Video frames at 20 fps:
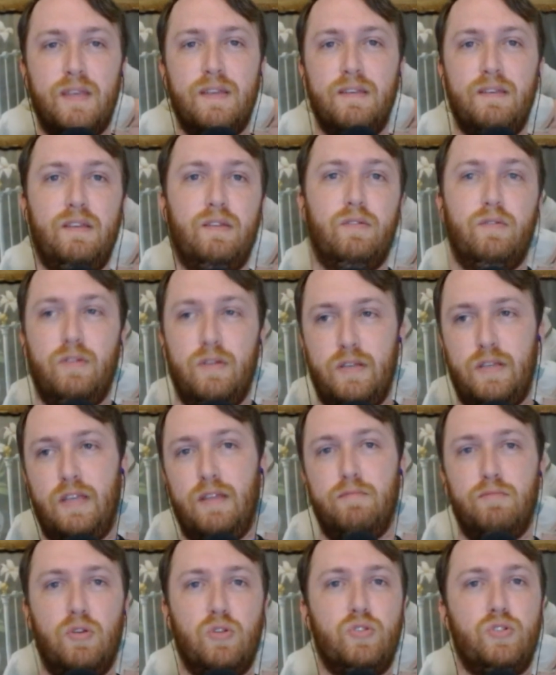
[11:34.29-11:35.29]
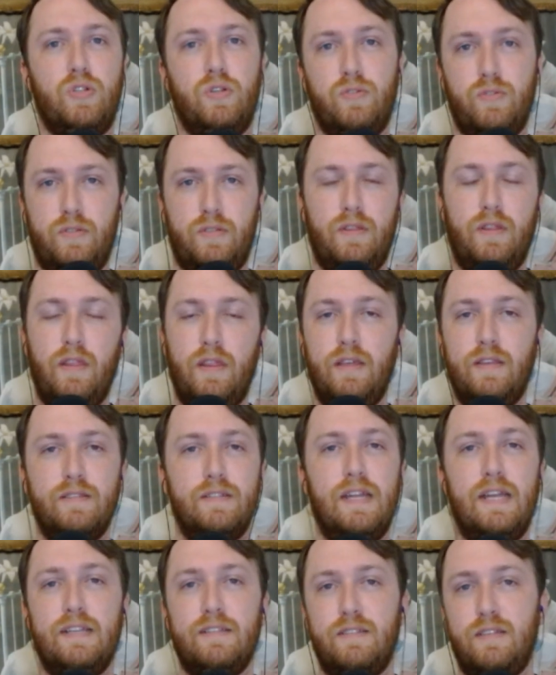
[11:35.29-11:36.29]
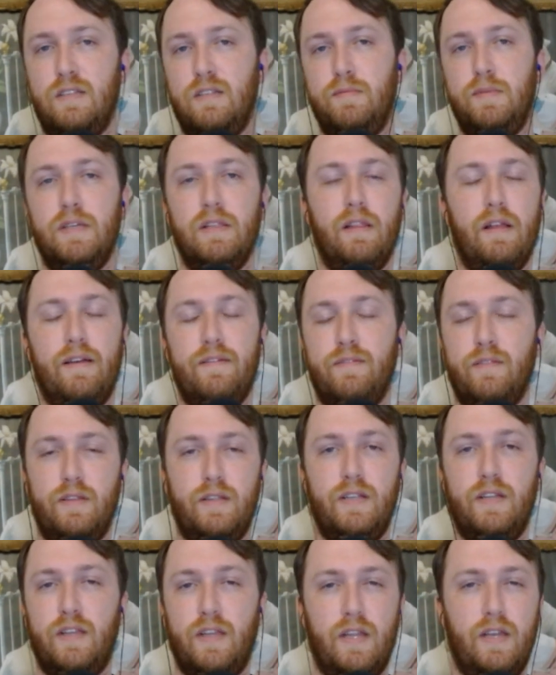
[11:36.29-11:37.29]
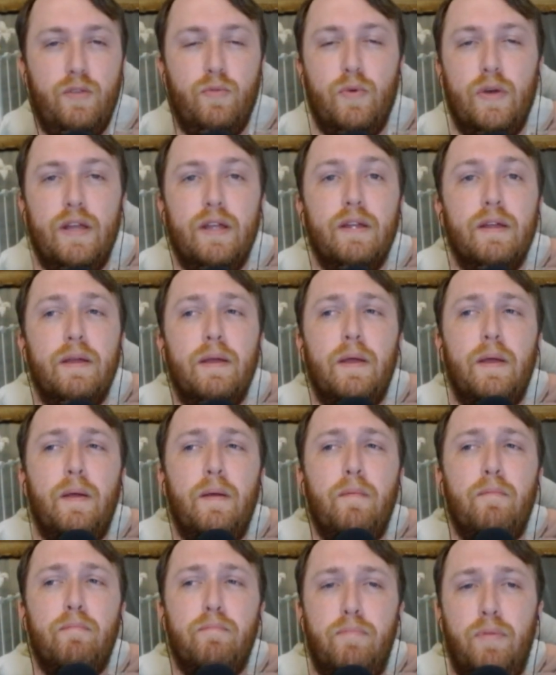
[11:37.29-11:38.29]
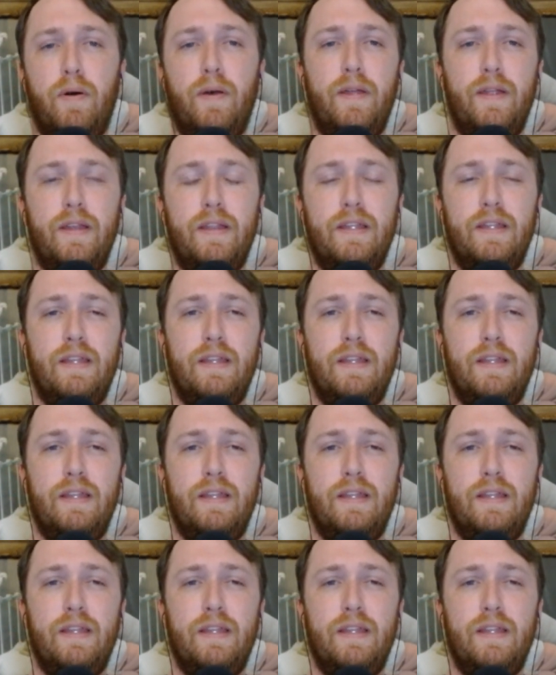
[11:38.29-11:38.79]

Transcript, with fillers: you know again most shows these days tend to be left leaning anyway, but